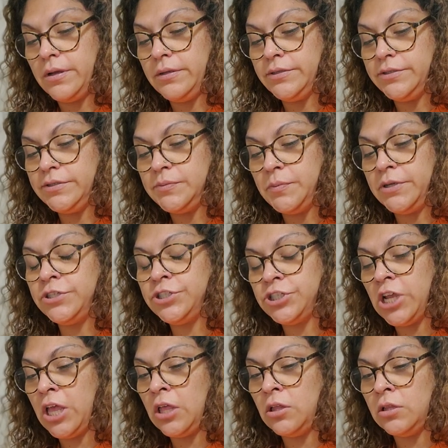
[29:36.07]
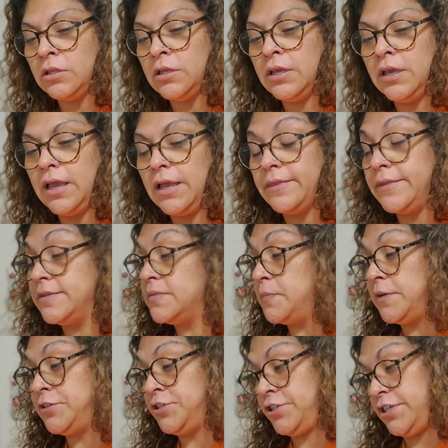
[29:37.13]
smudge shell and the
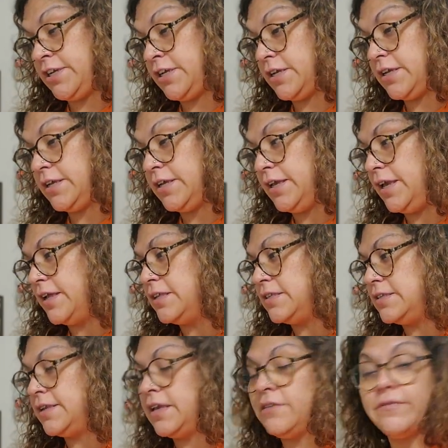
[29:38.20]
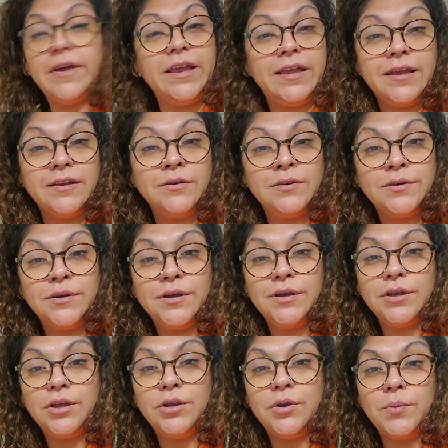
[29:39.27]
smudge stick, and see if I can,
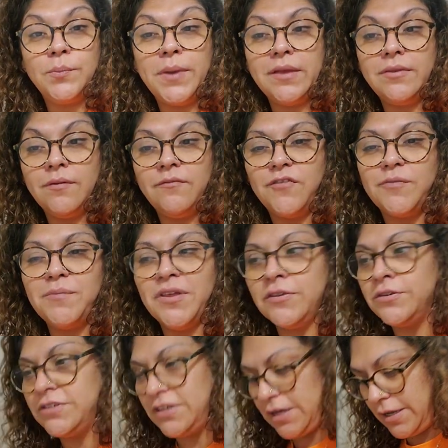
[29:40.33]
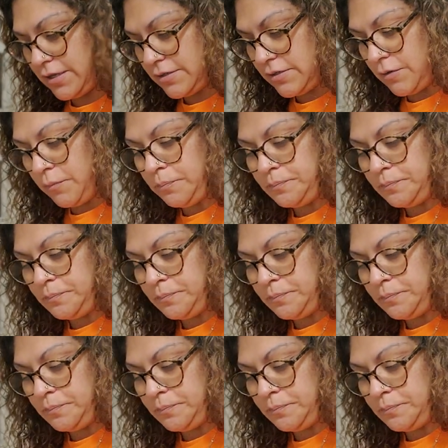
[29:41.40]
you know, make them for Mother's Day. So